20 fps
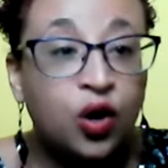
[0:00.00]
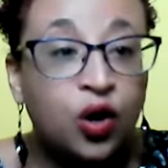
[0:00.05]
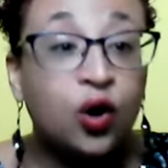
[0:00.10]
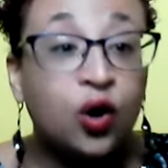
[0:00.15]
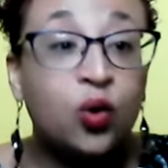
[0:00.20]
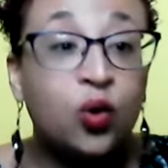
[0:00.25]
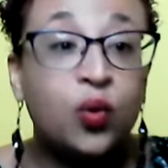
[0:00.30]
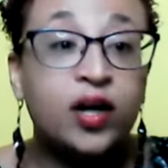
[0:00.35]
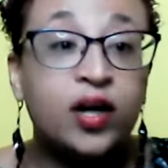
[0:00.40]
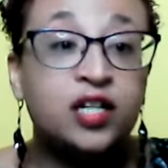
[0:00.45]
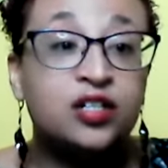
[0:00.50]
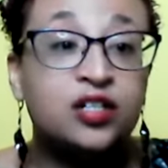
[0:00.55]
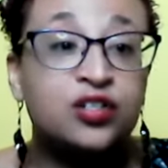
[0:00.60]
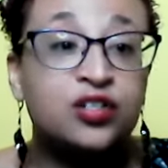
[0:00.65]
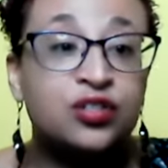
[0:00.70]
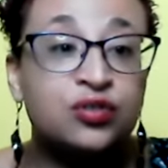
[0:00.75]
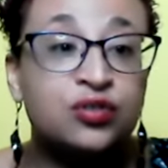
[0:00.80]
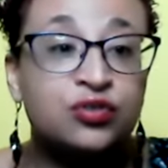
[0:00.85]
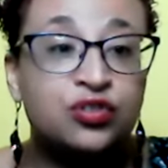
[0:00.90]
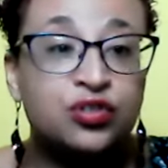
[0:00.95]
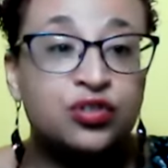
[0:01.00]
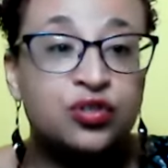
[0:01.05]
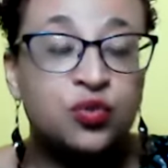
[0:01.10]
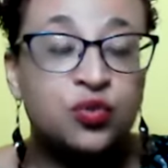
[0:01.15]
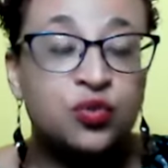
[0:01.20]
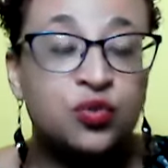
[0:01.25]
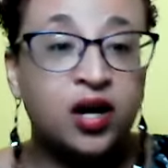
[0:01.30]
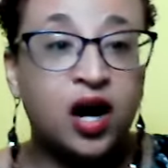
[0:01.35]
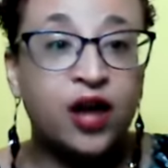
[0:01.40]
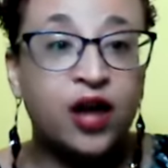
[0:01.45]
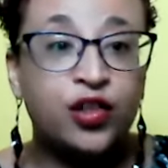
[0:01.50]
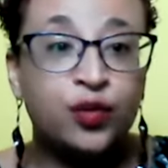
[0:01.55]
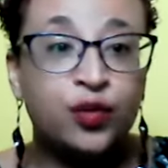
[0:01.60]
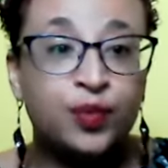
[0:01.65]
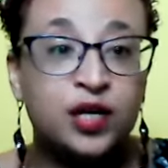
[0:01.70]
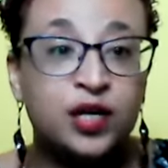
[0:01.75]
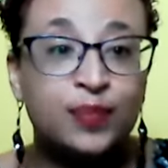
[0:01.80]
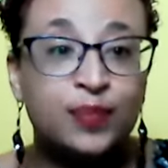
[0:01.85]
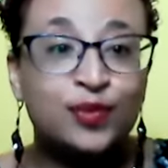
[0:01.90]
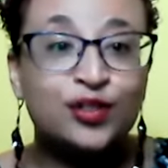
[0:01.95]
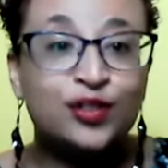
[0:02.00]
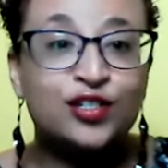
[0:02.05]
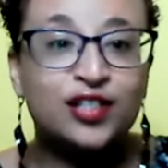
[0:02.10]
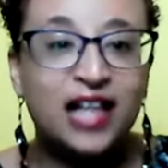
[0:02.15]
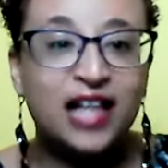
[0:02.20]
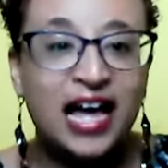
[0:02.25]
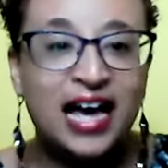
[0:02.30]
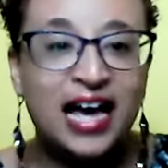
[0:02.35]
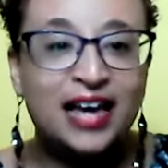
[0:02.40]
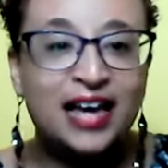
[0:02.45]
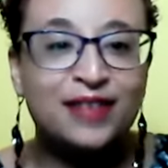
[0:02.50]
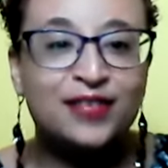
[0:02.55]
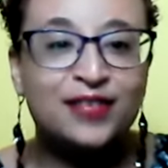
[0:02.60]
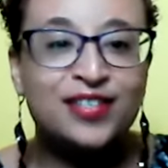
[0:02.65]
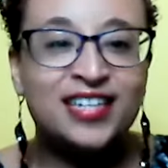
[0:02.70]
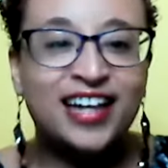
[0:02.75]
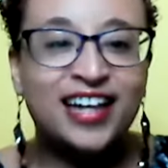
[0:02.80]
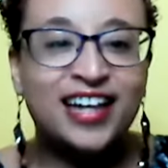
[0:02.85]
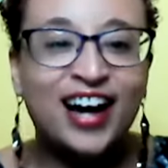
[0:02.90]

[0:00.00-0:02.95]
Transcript: oh, what do you do when other people's lives